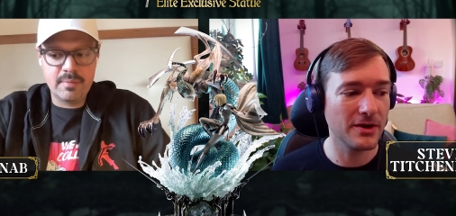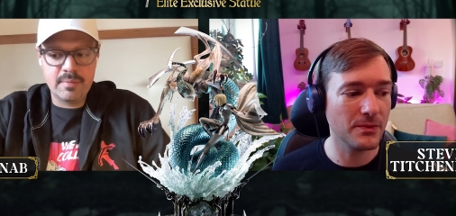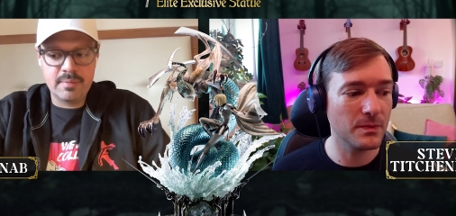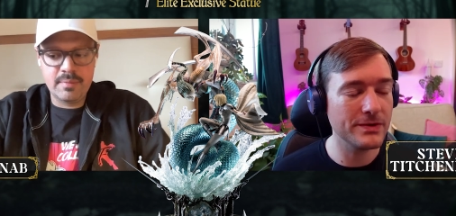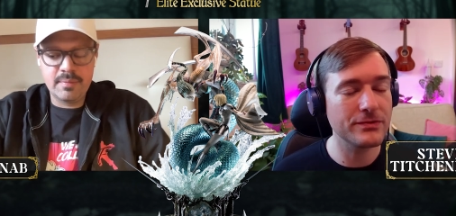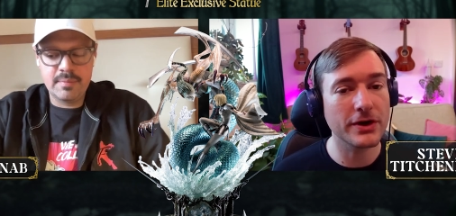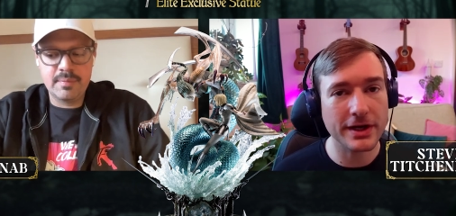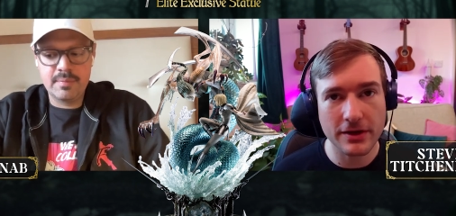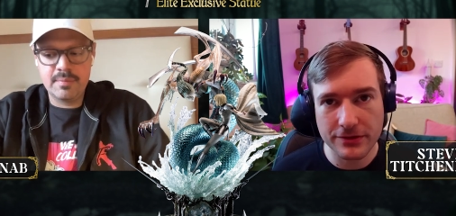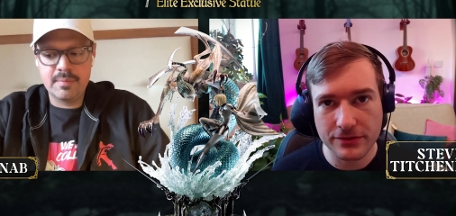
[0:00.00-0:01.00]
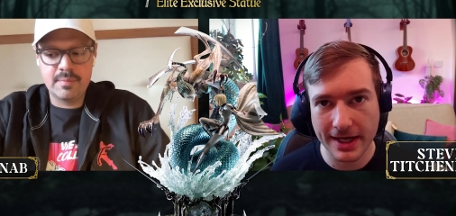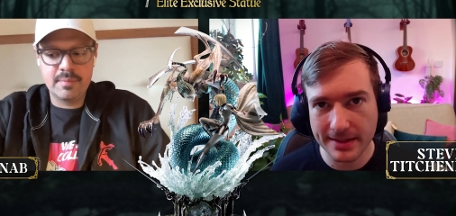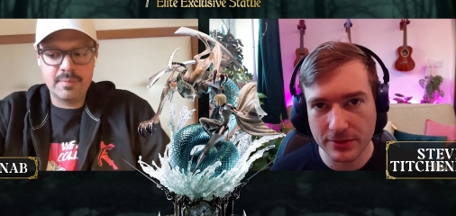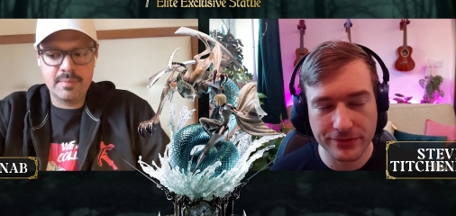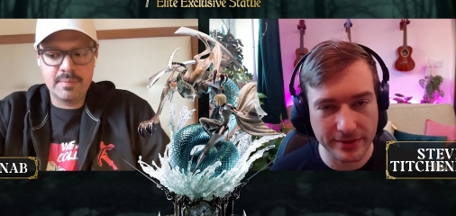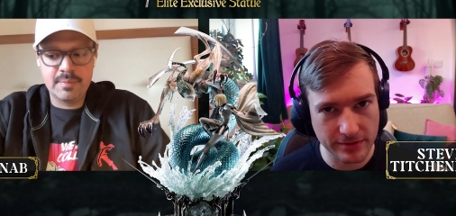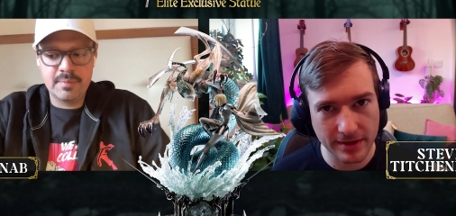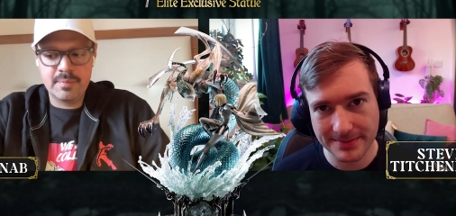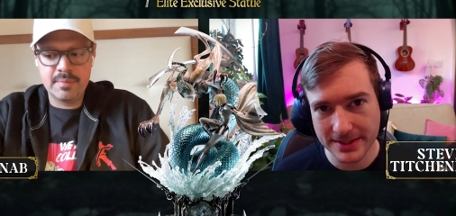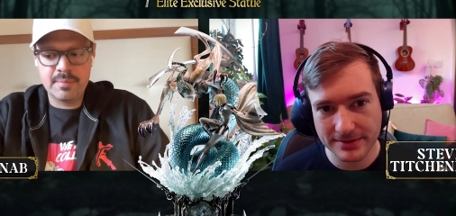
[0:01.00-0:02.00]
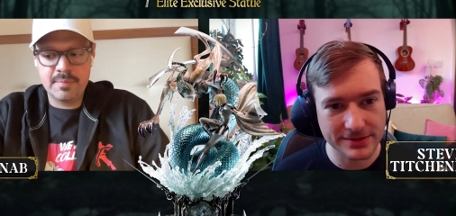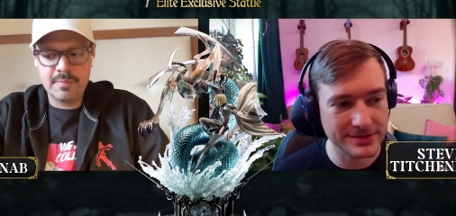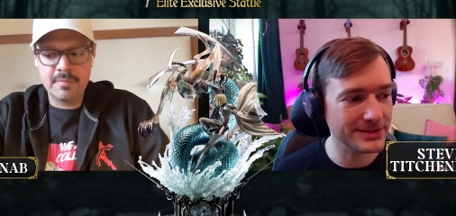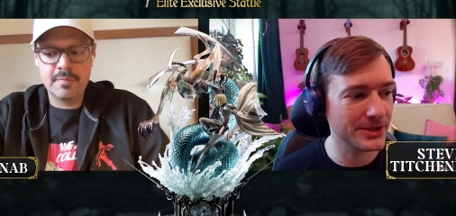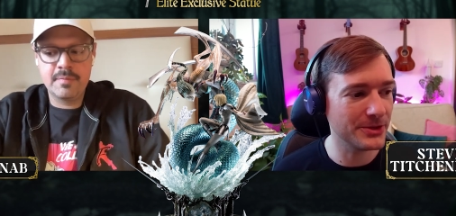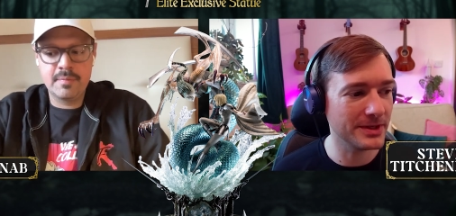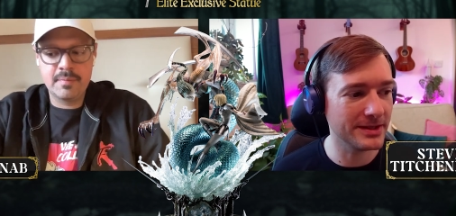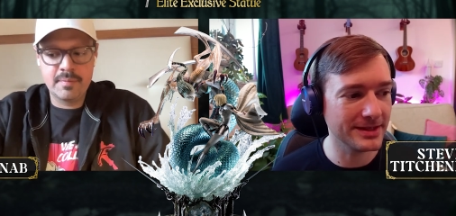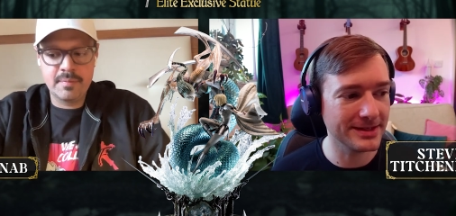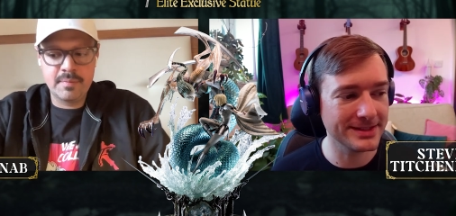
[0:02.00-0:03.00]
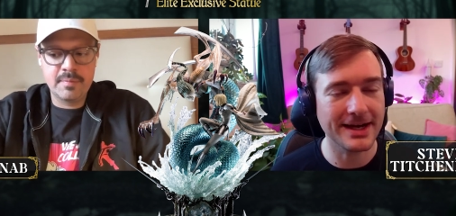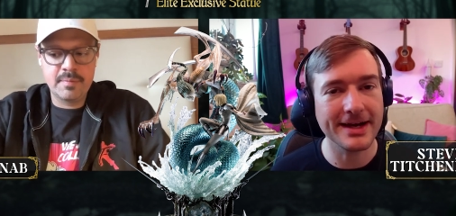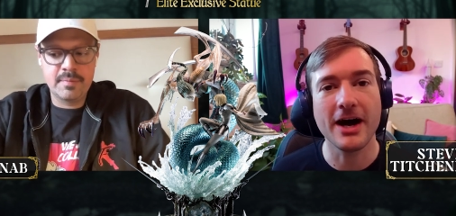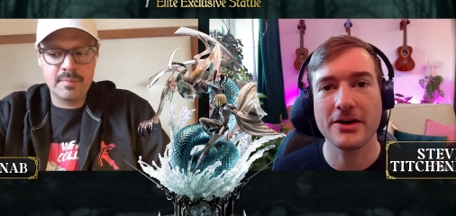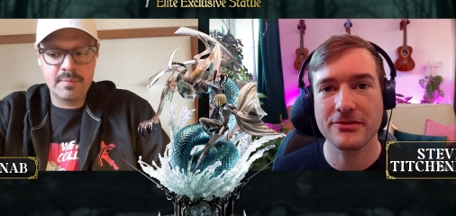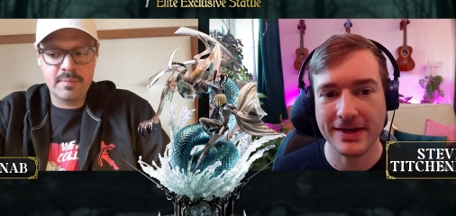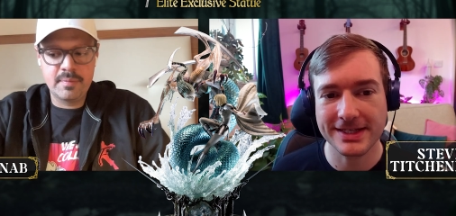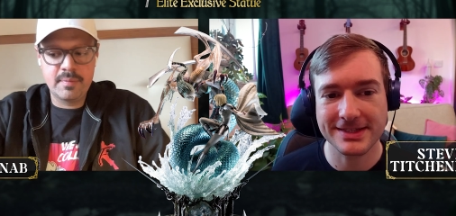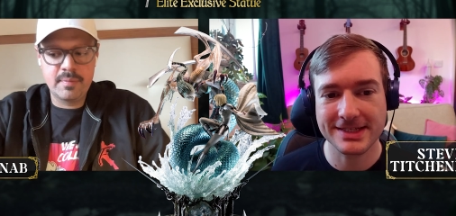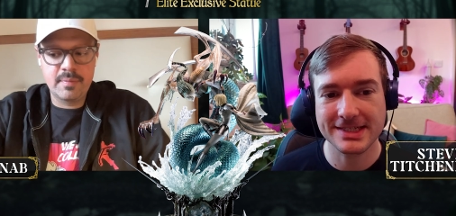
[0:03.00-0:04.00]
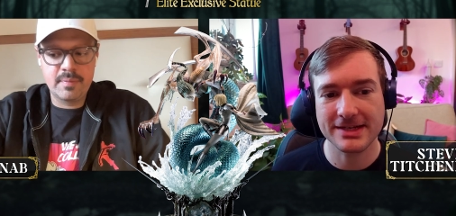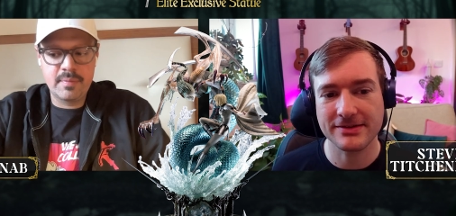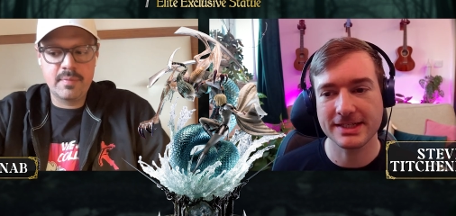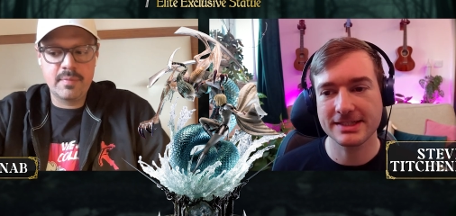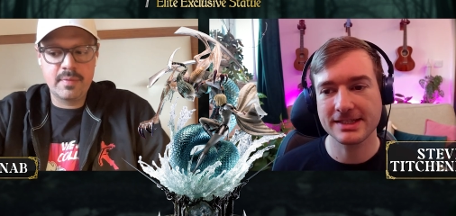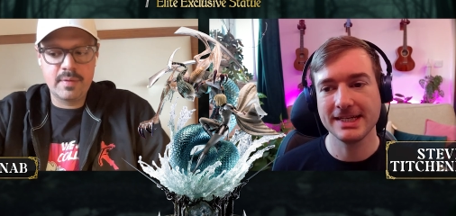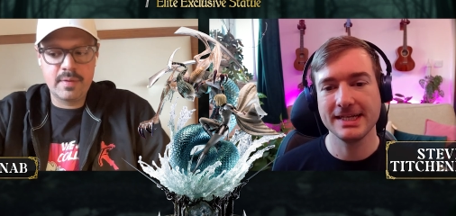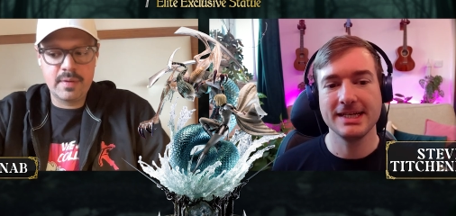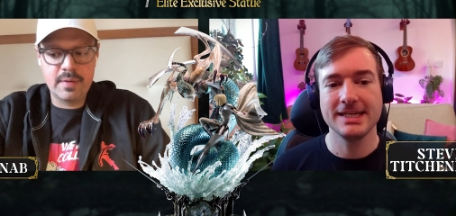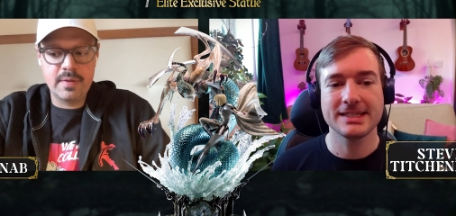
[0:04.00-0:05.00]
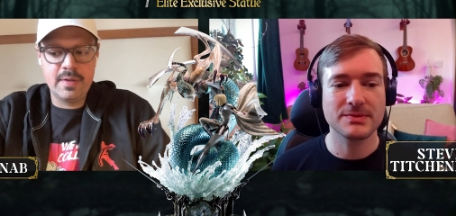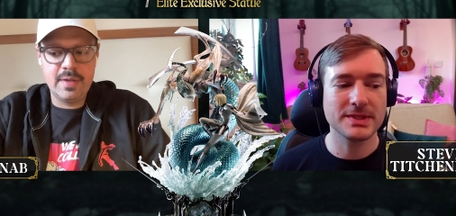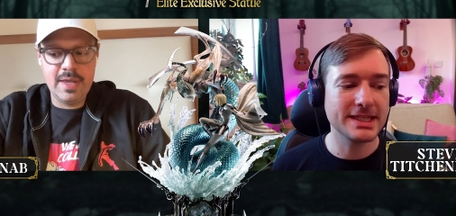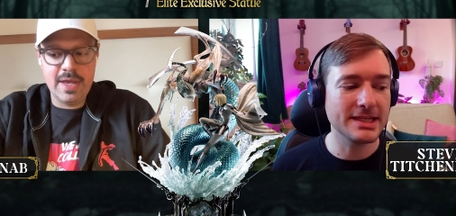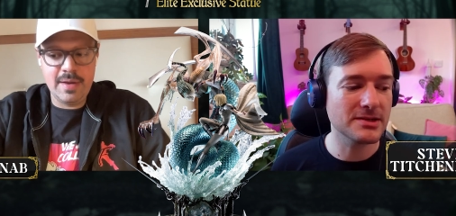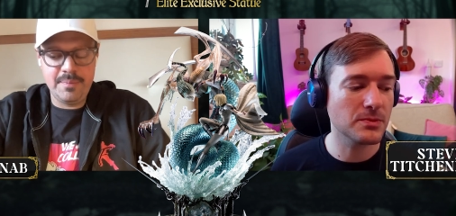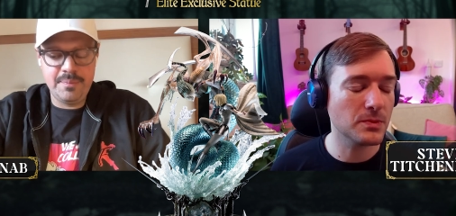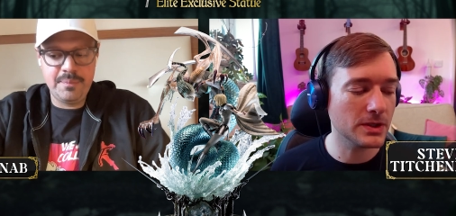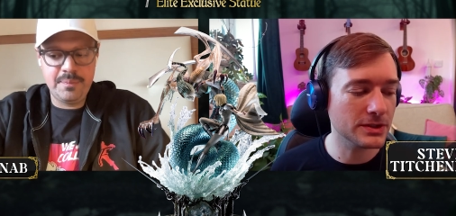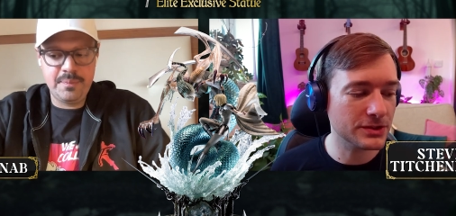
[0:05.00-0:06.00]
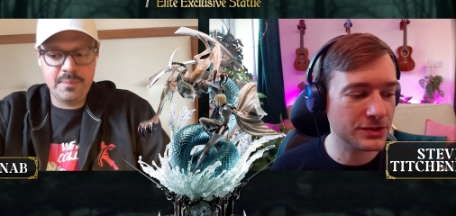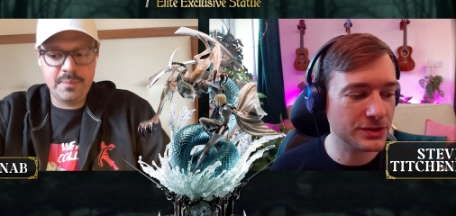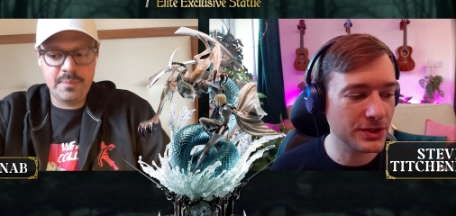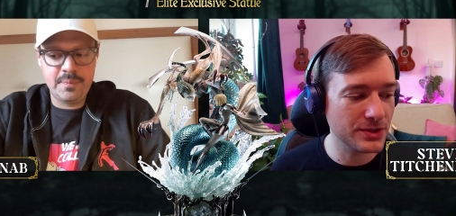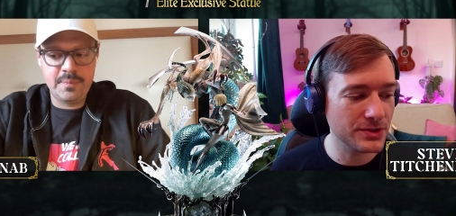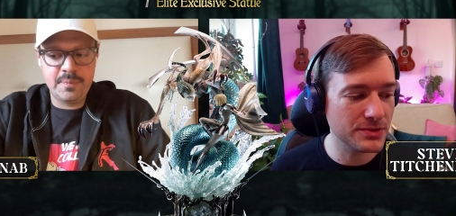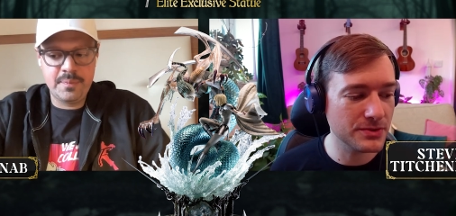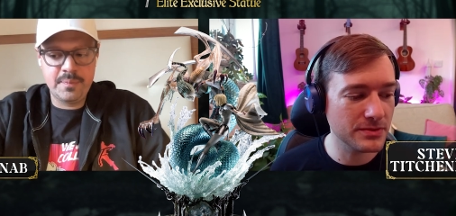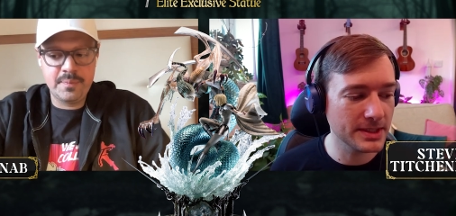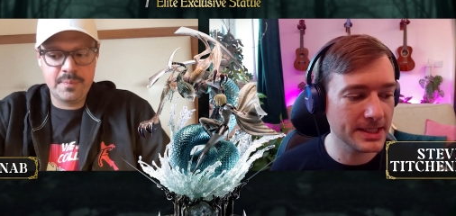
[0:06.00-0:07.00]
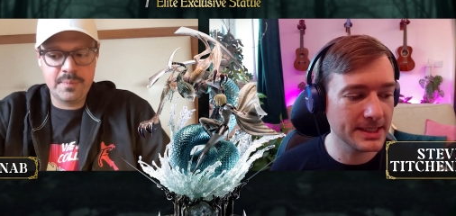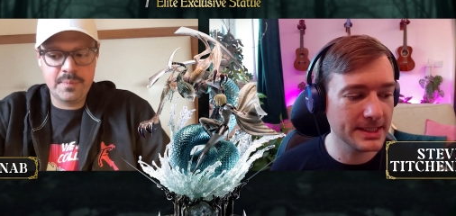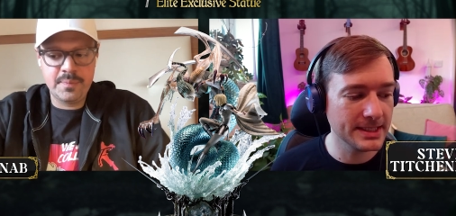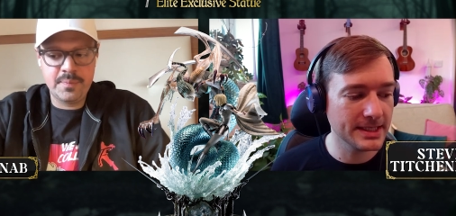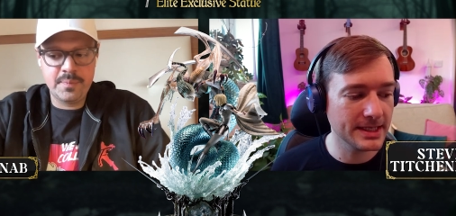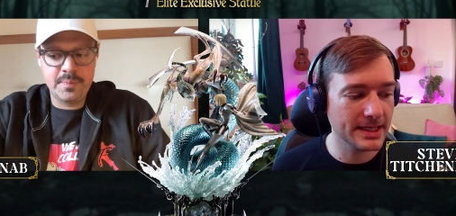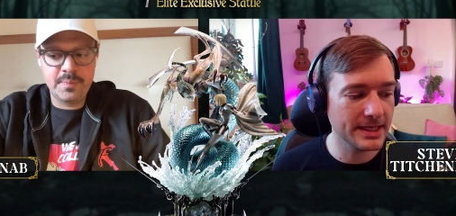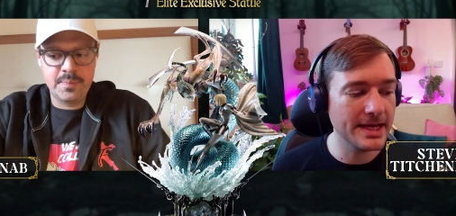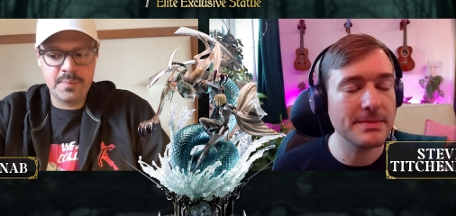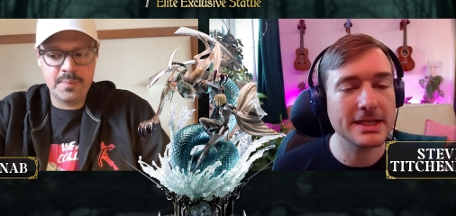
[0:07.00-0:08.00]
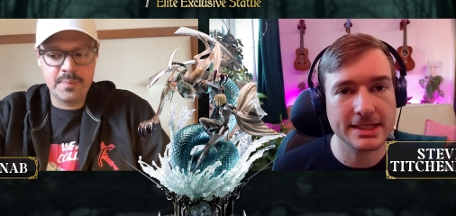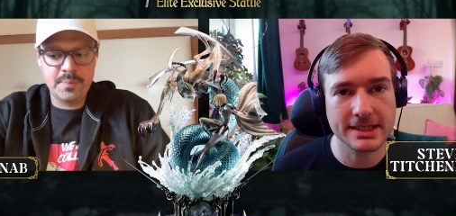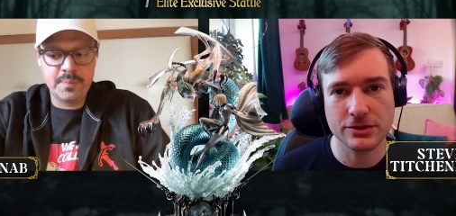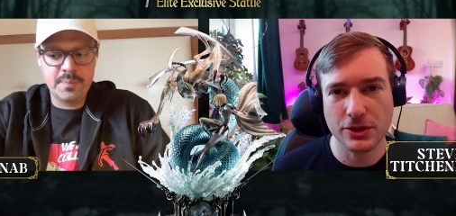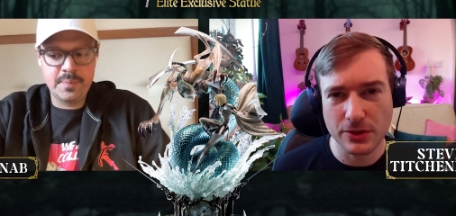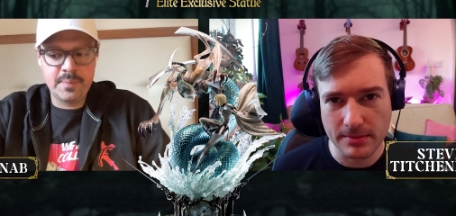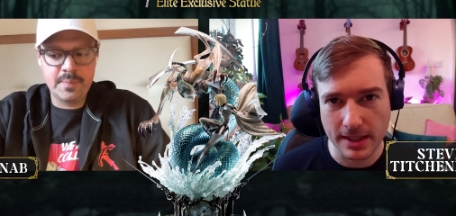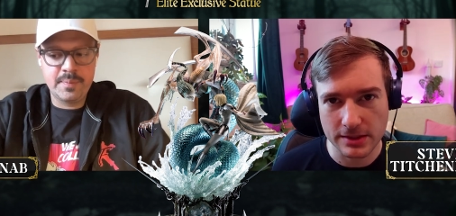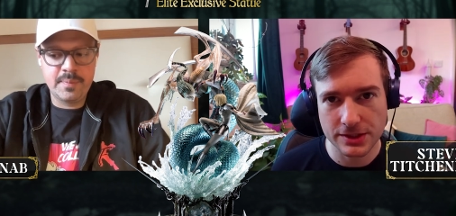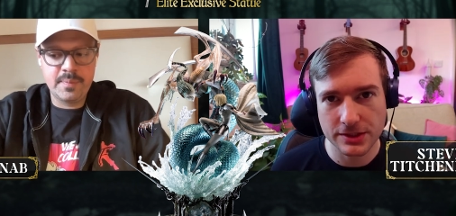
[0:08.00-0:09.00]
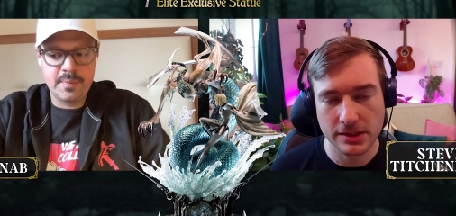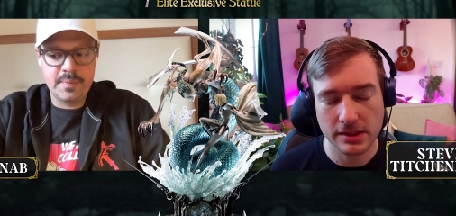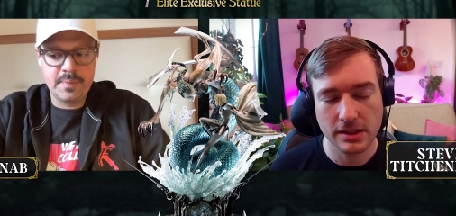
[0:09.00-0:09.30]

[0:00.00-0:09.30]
Speaker 1: we've got a lot of Claymore Figuramians who are die-hard fans of the series, so we didn't yeah. want to limit it too much